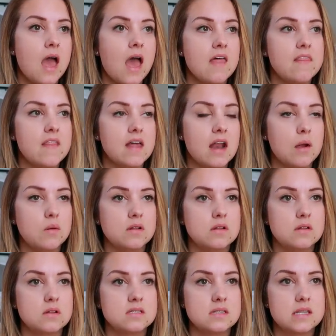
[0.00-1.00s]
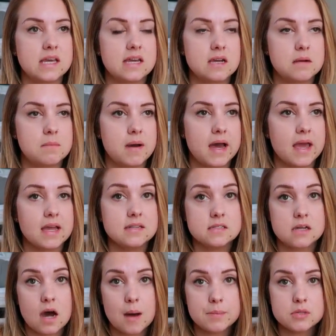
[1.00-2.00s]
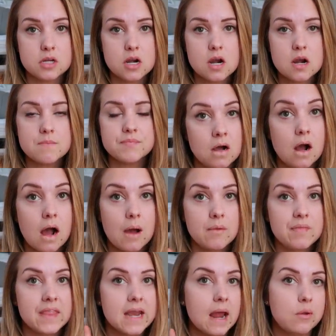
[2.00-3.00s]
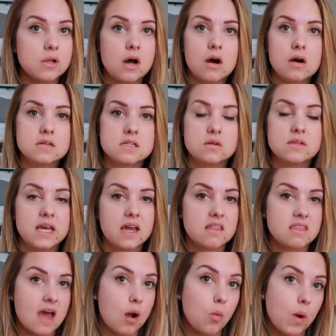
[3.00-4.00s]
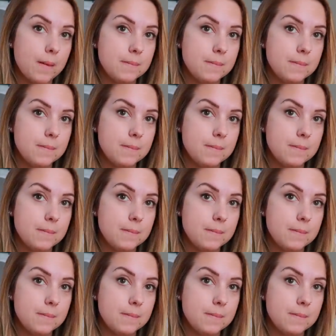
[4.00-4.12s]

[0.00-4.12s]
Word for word: And then I will link my Doppler and um, then I will also link that